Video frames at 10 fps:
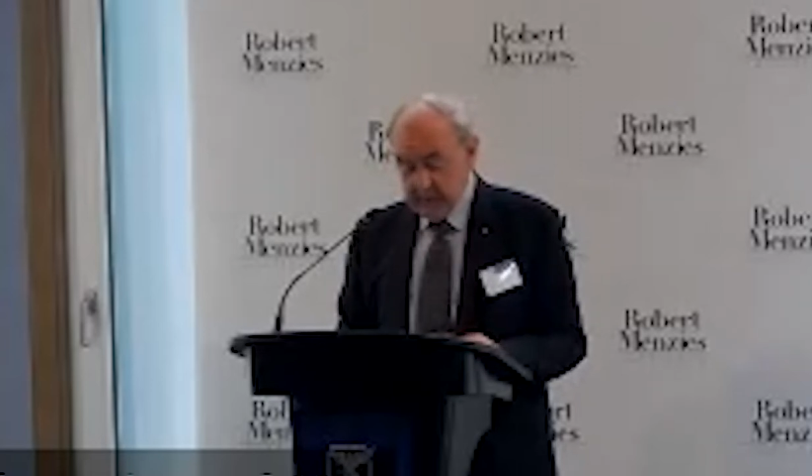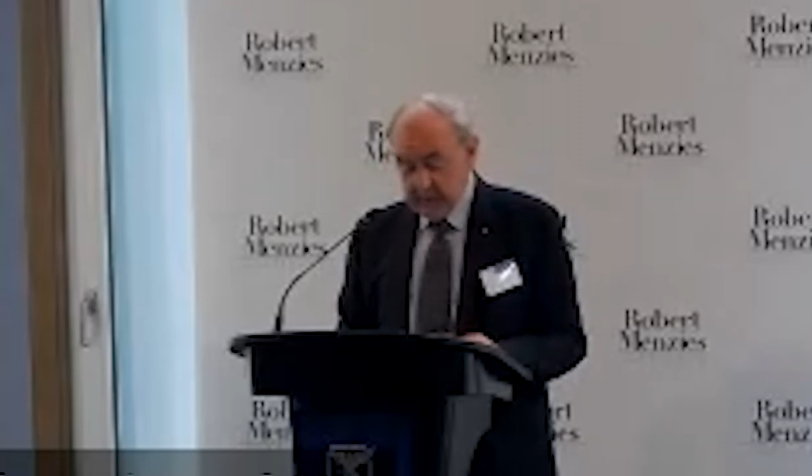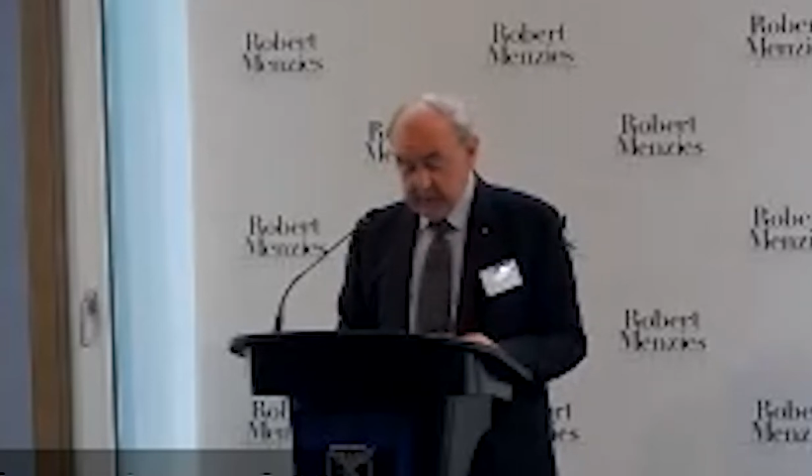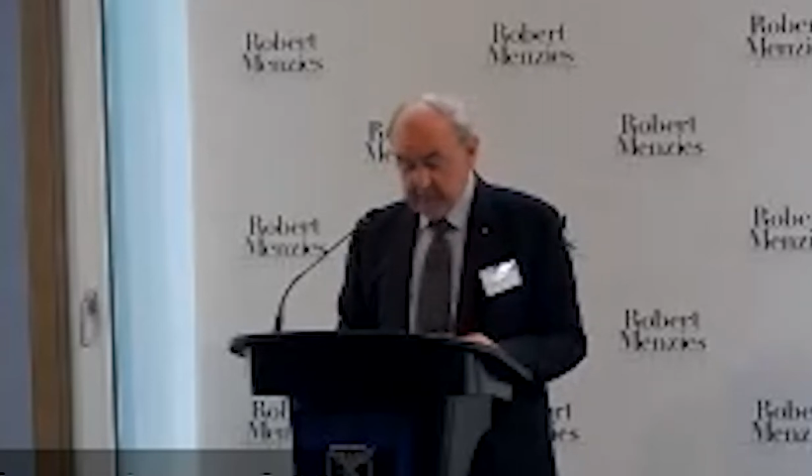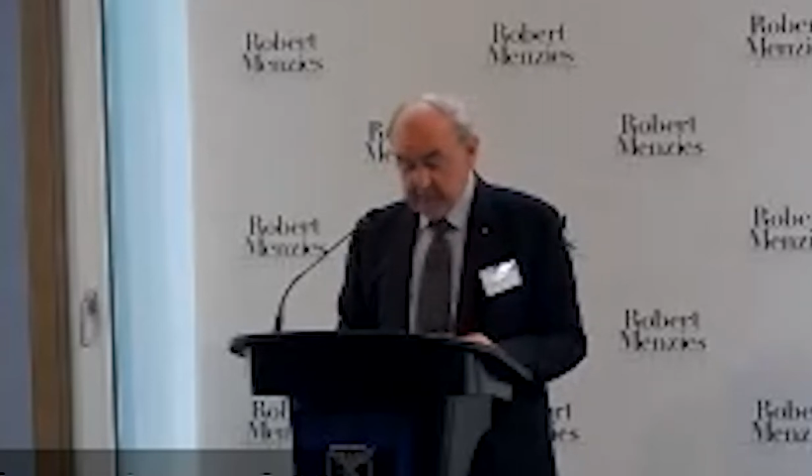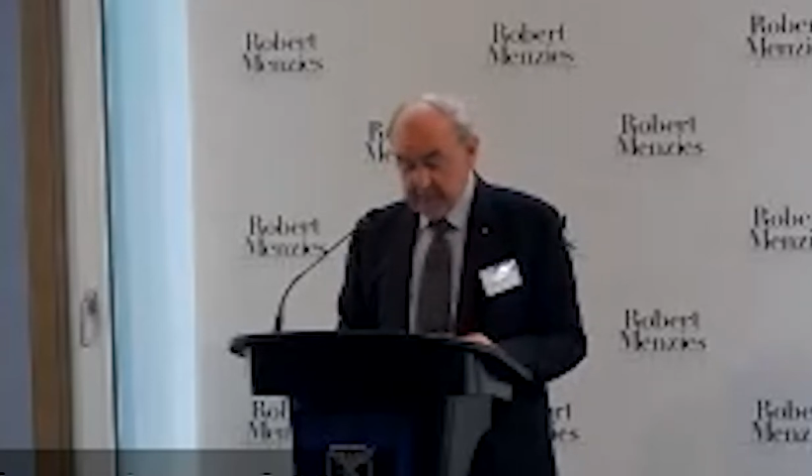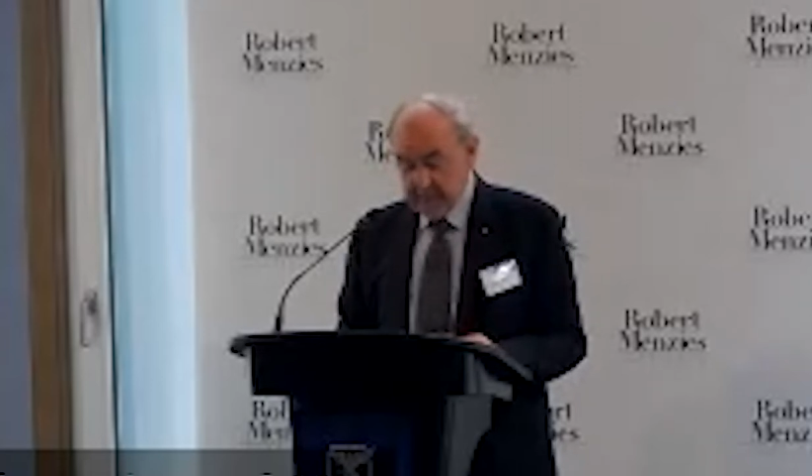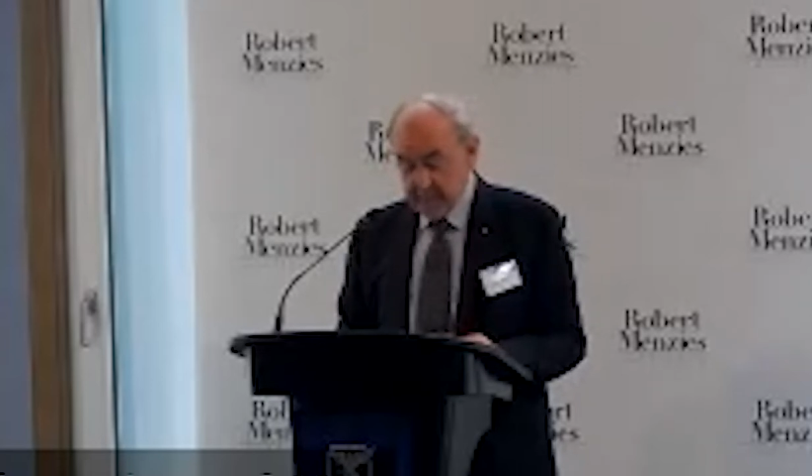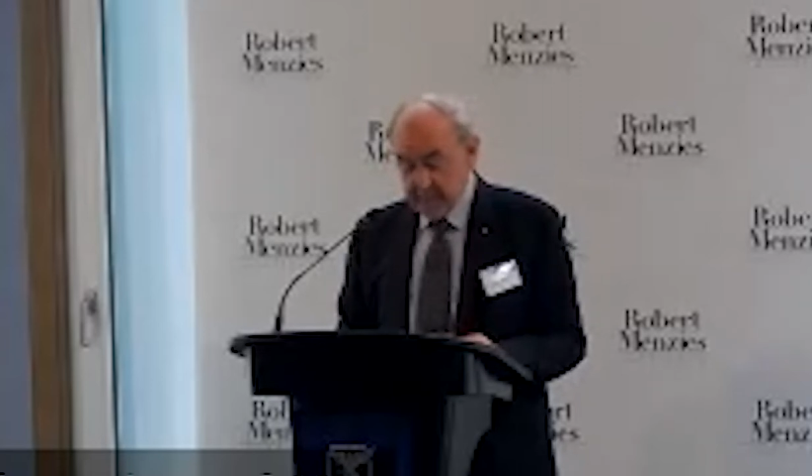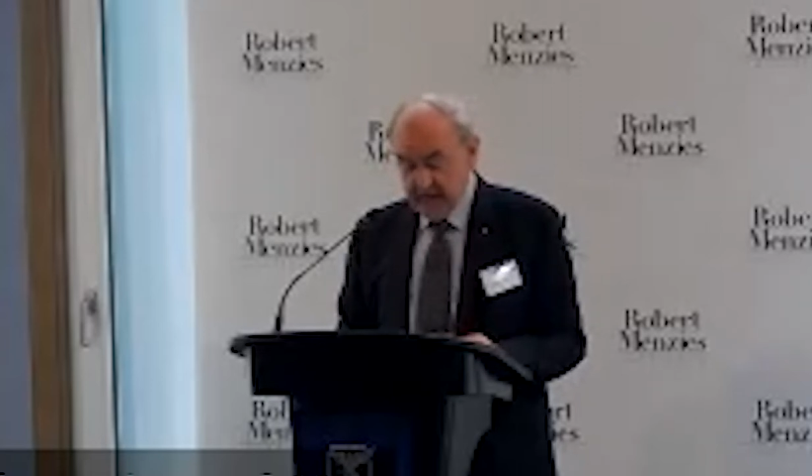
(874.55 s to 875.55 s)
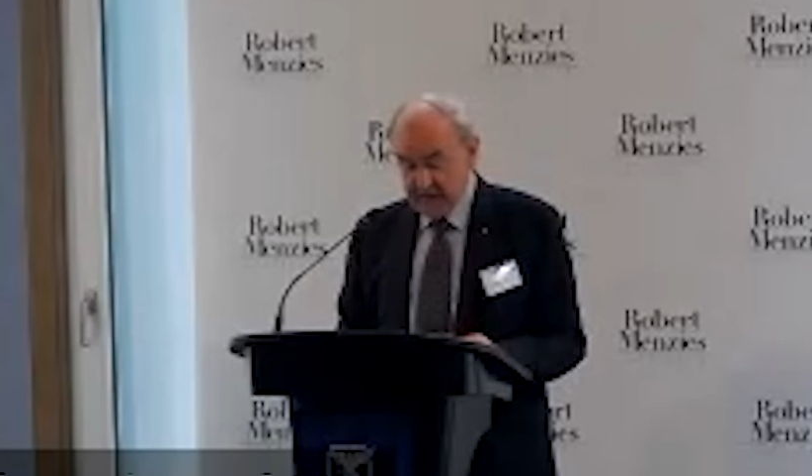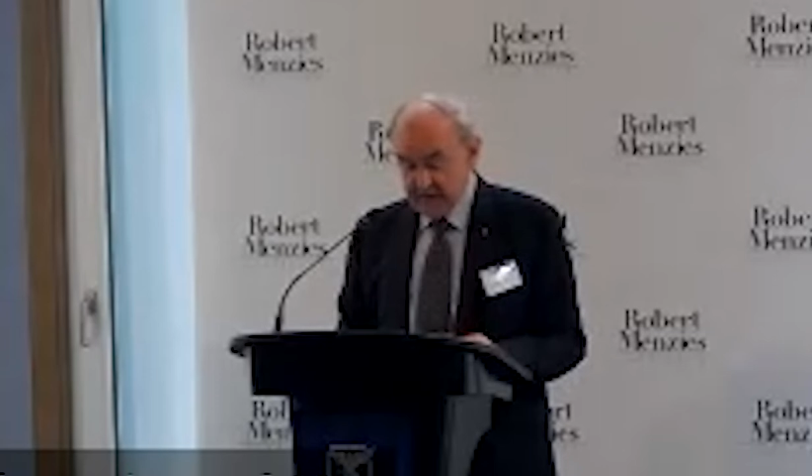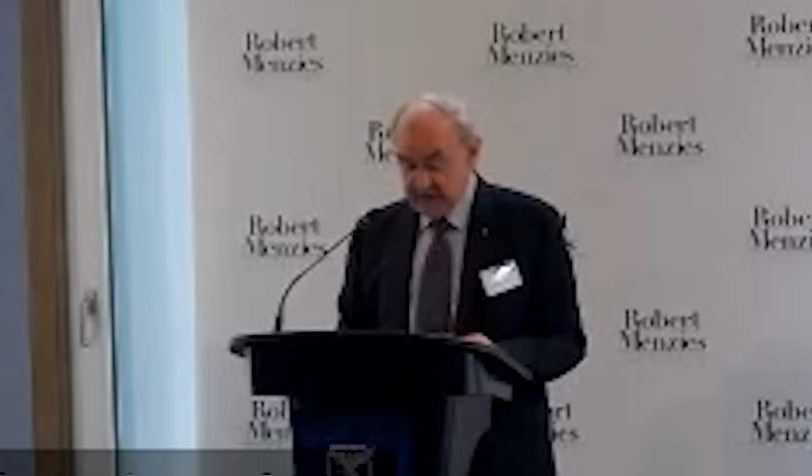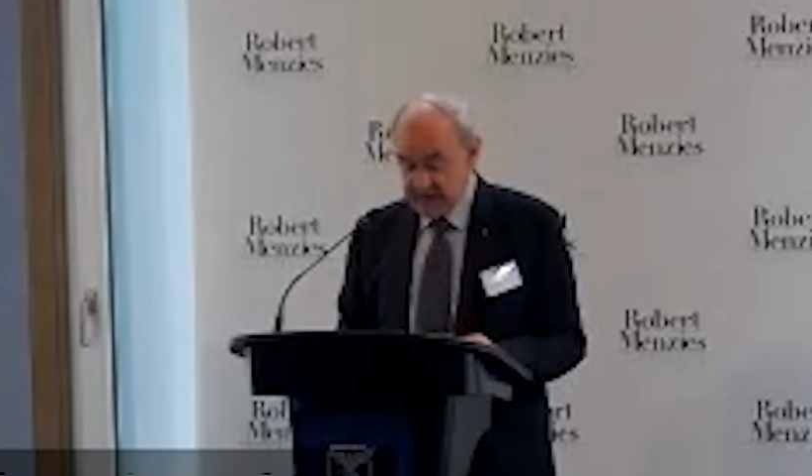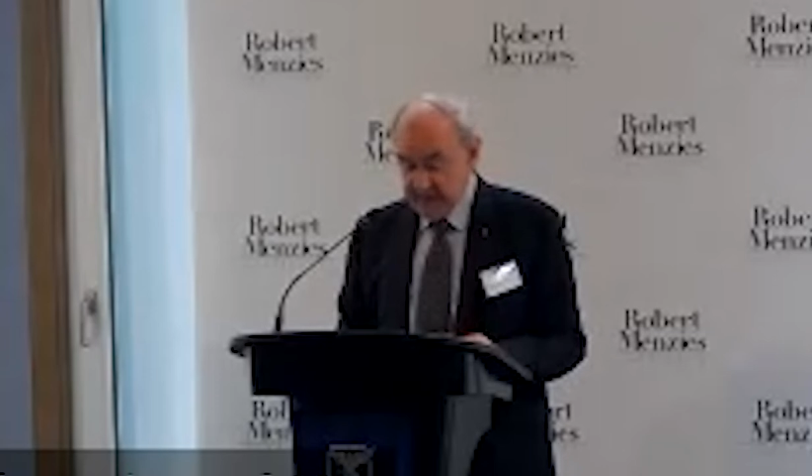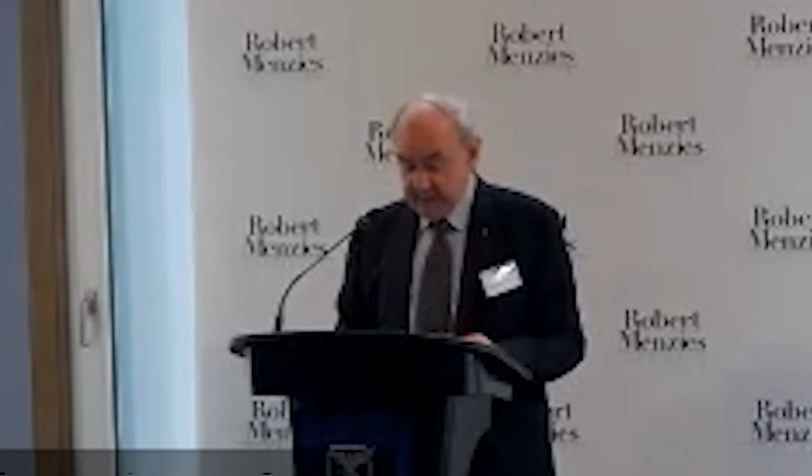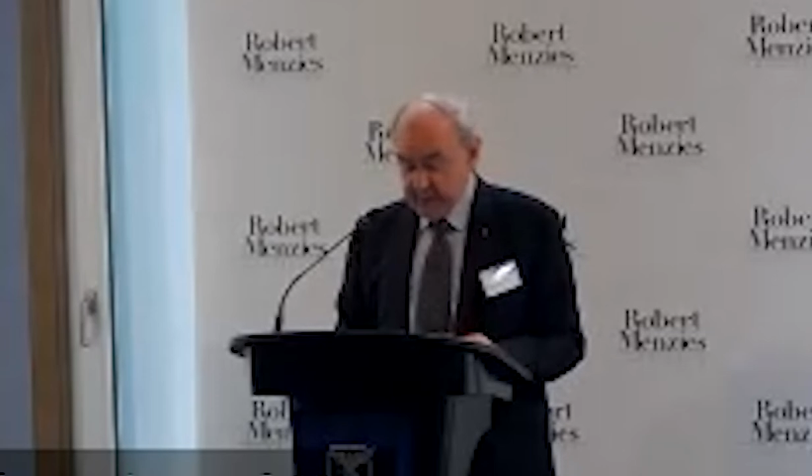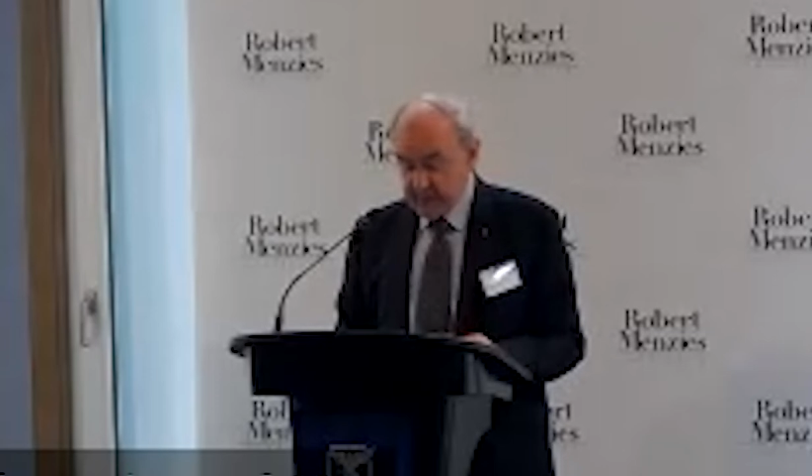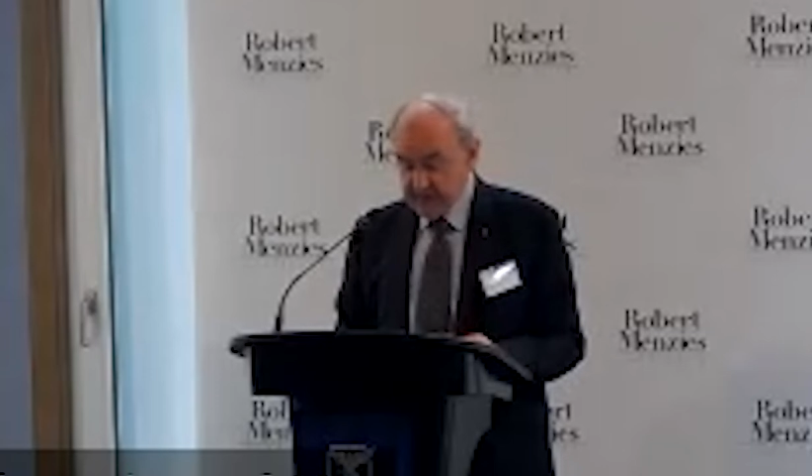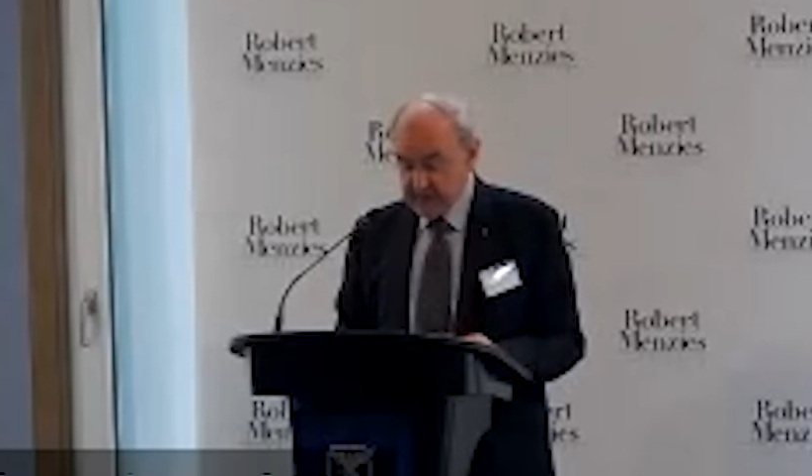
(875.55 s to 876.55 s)
none of Menzies' Labor
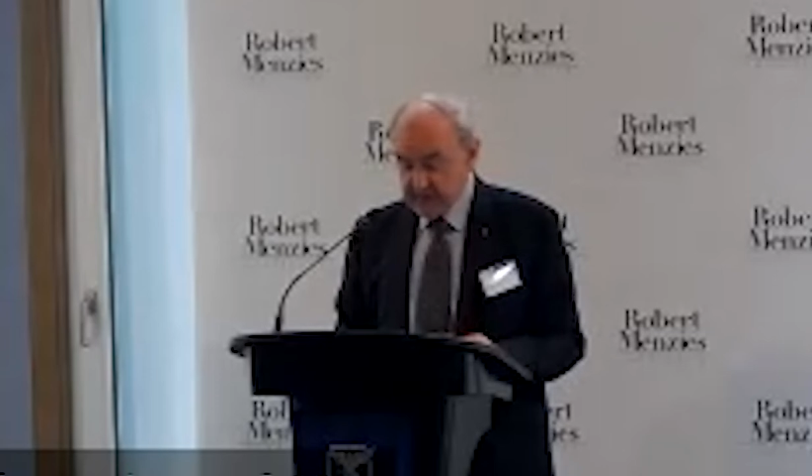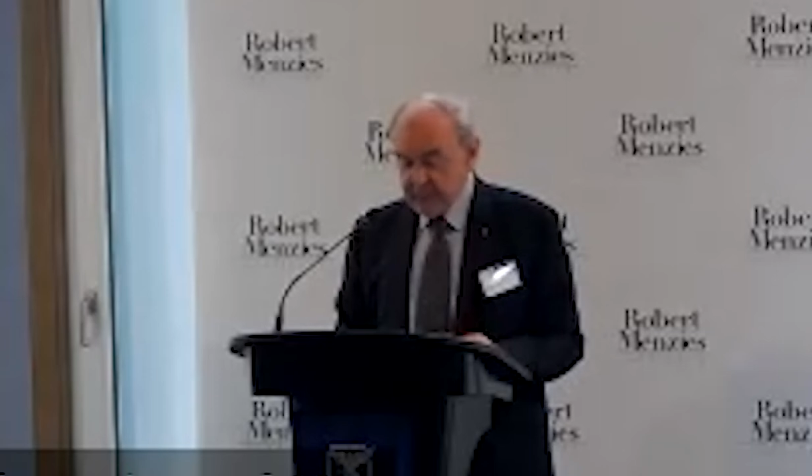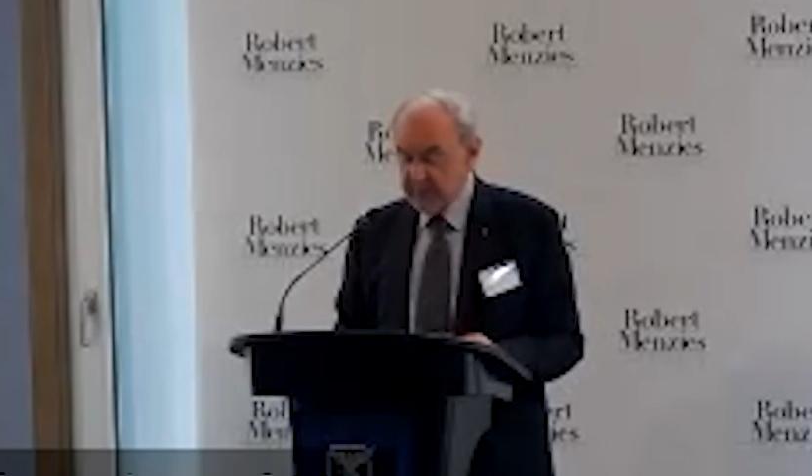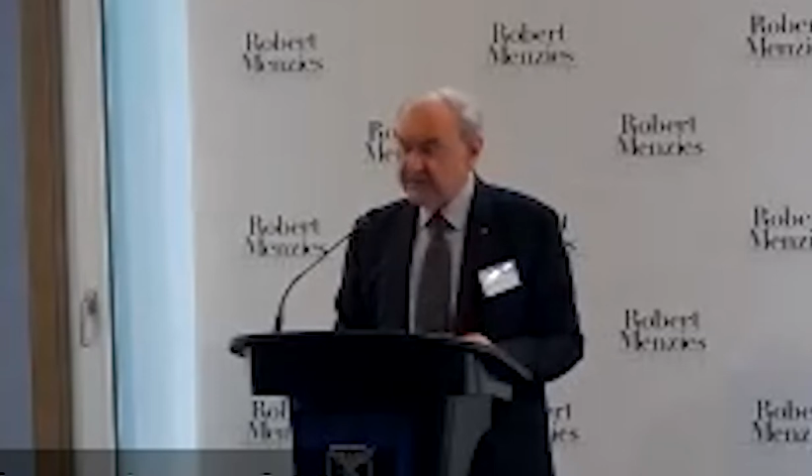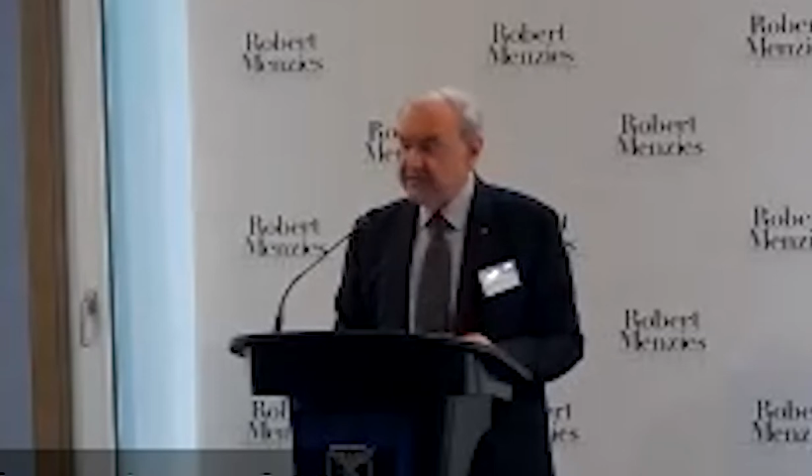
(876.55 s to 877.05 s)
contemporaries